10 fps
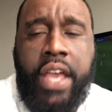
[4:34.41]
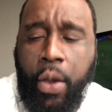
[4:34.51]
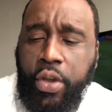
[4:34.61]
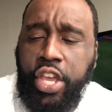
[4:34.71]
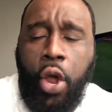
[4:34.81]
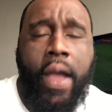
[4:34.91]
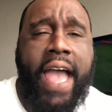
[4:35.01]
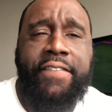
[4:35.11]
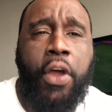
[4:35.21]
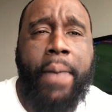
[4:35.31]
And when you don't
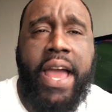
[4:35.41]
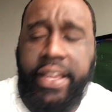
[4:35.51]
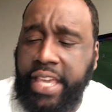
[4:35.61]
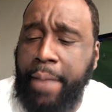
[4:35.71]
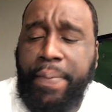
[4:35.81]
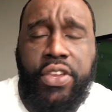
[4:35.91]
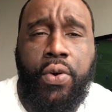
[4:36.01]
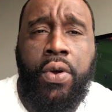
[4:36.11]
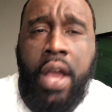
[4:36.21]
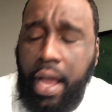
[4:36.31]
have nobody keeping
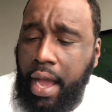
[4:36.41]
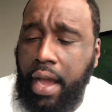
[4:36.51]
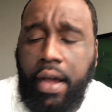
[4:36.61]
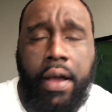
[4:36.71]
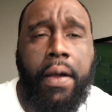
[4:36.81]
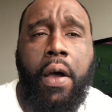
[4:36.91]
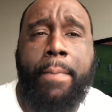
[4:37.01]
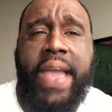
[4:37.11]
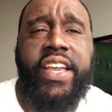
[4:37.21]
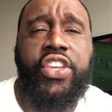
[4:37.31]
you,
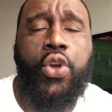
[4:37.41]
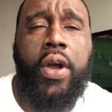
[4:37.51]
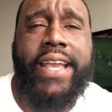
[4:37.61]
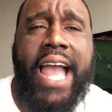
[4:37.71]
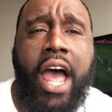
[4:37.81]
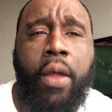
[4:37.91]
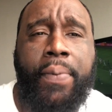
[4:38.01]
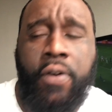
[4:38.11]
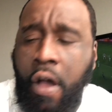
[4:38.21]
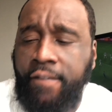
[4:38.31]
making you
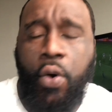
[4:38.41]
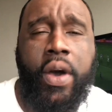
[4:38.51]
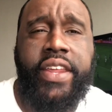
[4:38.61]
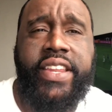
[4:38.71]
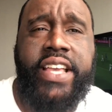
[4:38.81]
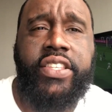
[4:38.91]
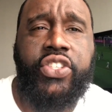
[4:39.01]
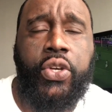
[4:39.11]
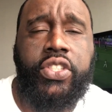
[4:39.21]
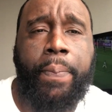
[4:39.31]
accountable for what it is
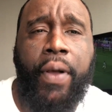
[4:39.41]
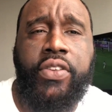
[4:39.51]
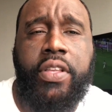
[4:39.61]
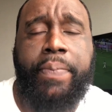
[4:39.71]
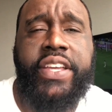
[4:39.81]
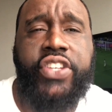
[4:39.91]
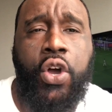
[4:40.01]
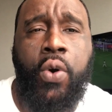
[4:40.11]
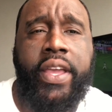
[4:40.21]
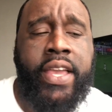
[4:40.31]
that you're supposed to be
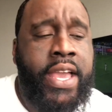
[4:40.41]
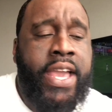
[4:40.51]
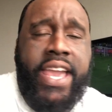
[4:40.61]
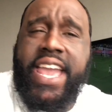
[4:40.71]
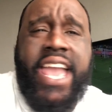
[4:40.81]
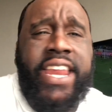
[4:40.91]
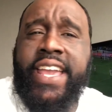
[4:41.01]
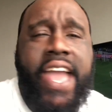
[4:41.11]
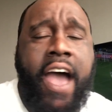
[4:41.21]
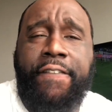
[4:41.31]
doing,
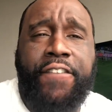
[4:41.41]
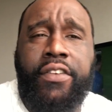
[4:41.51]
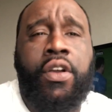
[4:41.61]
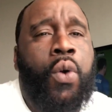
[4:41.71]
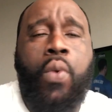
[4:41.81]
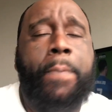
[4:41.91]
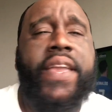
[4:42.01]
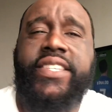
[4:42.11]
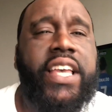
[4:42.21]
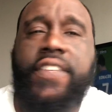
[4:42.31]
any effort will
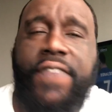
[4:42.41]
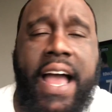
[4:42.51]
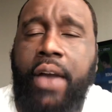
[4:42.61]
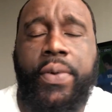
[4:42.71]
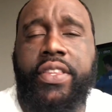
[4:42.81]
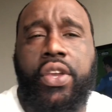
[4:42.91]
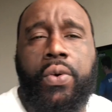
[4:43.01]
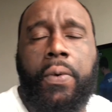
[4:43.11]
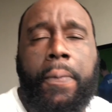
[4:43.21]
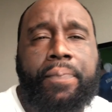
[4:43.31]
be just fine with
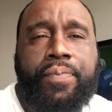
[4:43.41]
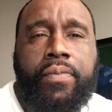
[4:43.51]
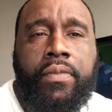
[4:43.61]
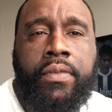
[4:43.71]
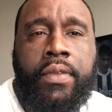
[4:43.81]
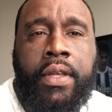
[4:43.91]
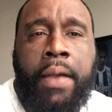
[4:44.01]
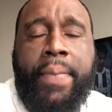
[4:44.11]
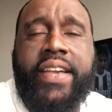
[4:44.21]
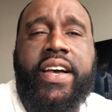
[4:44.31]
you.
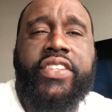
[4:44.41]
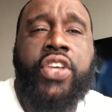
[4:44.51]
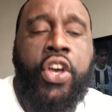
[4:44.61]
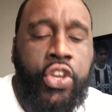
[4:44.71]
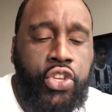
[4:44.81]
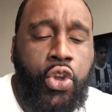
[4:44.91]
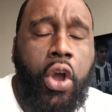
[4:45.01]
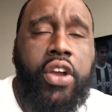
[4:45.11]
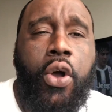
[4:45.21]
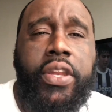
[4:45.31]
Because
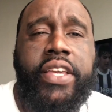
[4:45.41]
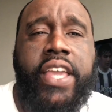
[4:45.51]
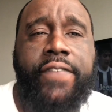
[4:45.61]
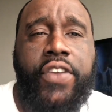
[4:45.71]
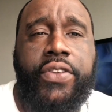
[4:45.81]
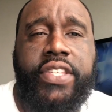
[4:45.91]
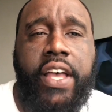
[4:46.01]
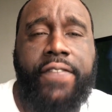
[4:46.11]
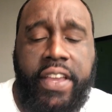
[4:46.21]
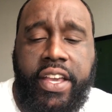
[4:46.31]
you're going to give
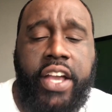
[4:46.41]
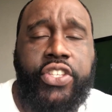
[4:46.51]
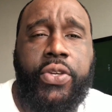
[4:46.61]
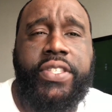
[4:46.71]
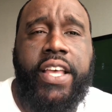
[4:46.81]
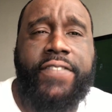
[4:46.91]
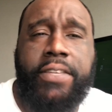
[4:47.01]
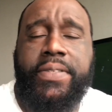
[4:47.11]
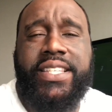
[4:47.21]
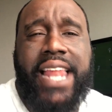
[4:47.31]
yourself and cut yourself
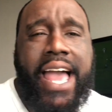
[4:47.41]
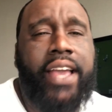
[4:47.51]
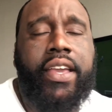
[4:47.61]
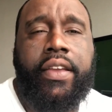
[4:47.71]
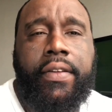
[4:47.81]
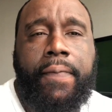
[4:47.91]
some slack.